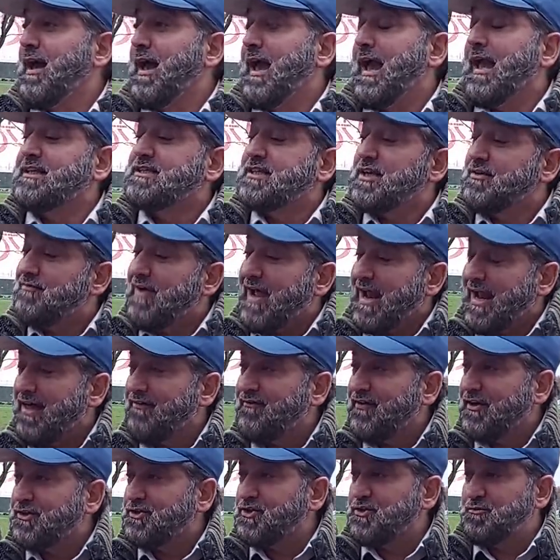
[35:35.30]
It's
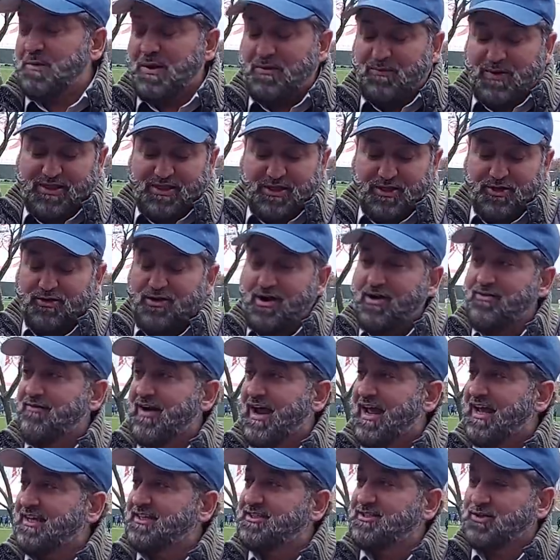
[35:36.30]
irrelevant to me whether you're a
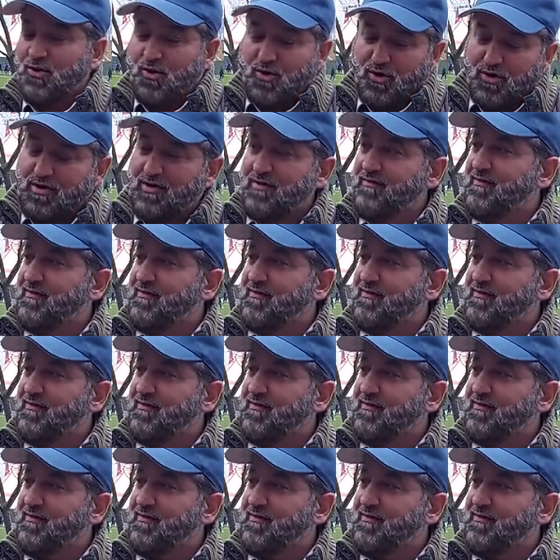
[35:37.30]
race or a